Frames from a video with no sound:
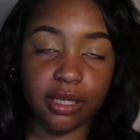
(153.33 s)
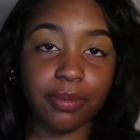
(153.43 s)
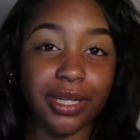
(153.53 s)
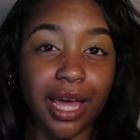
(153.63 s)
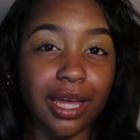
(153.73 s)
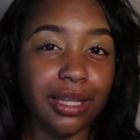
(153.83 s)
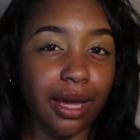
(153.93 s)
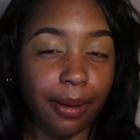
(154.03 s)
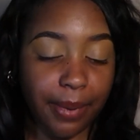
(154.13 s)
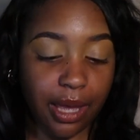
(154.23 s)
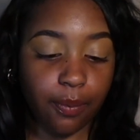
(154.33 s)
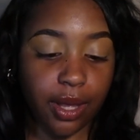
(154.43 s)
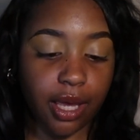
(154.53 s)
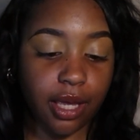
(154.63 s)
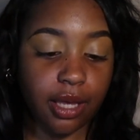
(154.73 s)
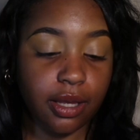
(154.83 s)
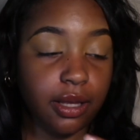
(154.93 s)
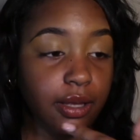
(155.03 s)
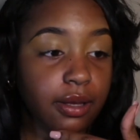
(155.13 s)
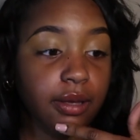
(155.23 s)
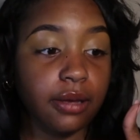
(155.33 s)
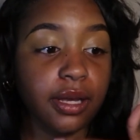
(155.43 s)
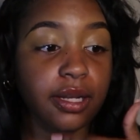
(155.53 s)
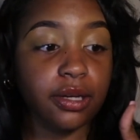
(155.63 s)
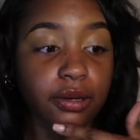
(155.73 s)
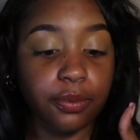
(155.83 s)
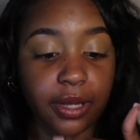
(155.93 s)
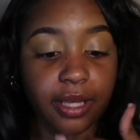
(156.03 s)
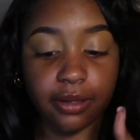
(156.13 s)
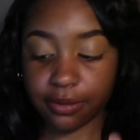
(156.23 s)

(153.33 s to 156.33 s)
but not in like a bad way, in a good way.